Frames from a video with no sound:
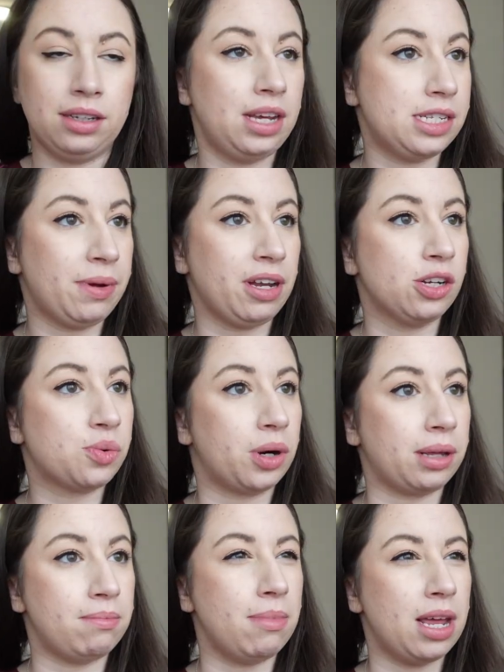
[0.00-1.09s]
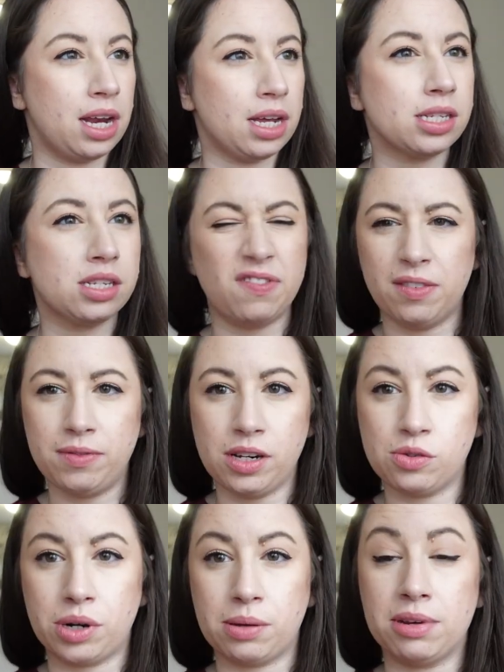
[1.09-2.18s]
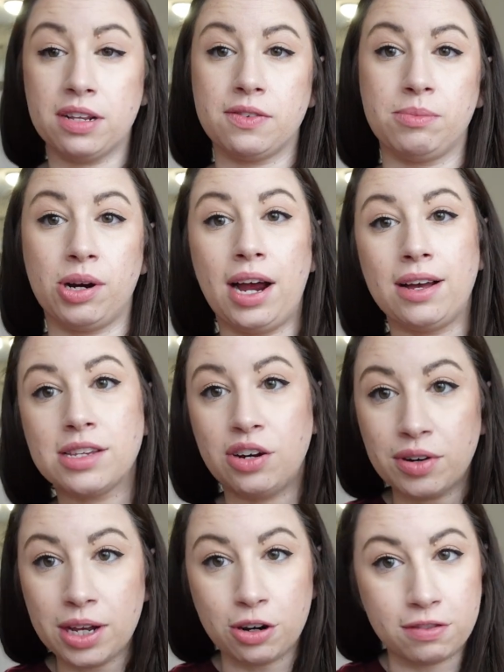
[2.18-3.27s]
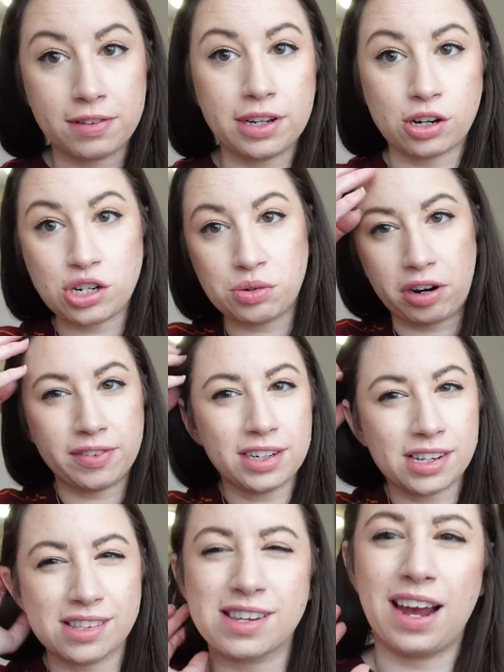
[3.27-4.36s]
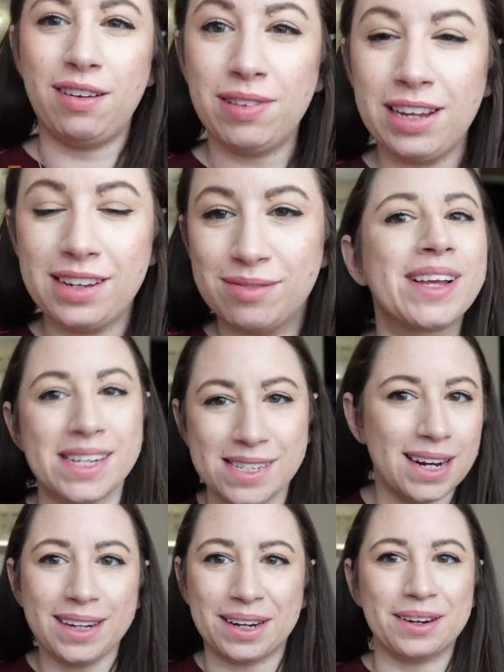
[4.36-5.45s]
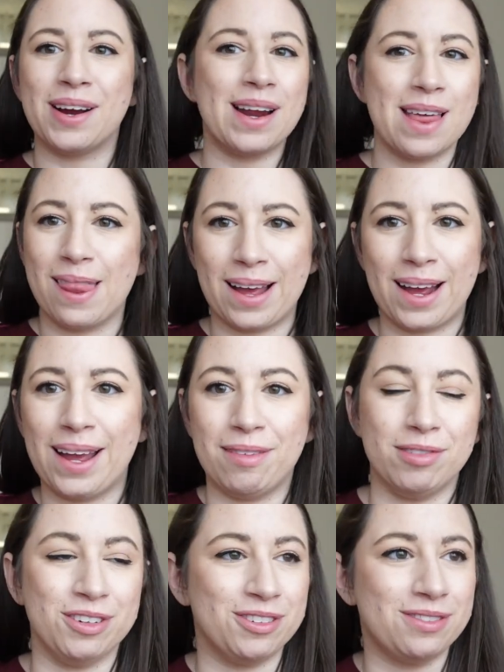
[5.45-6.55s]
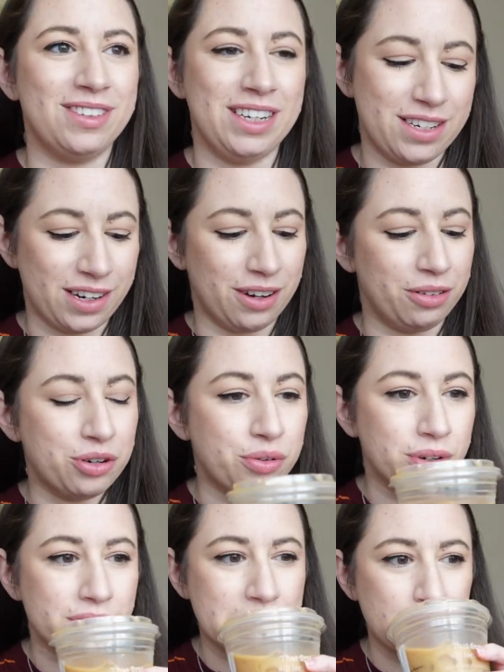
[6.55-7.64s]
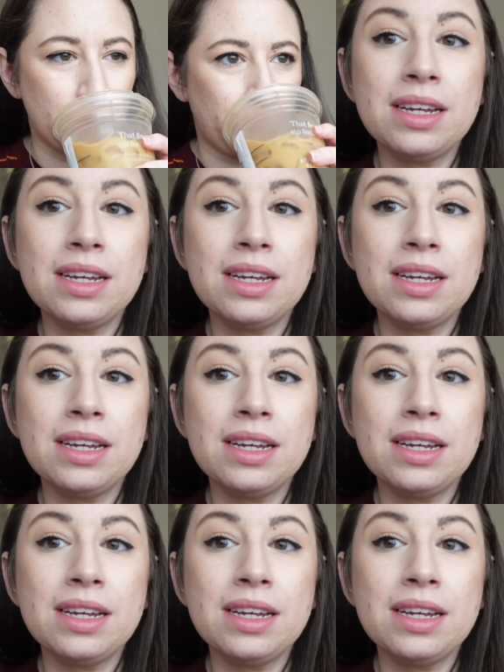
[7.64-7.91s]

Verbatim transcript: It's about twenty minutes, fifteen, twenty minutes from our house. I don't get over there too often because it's kind of like, it's not near anything I ever need to go towards.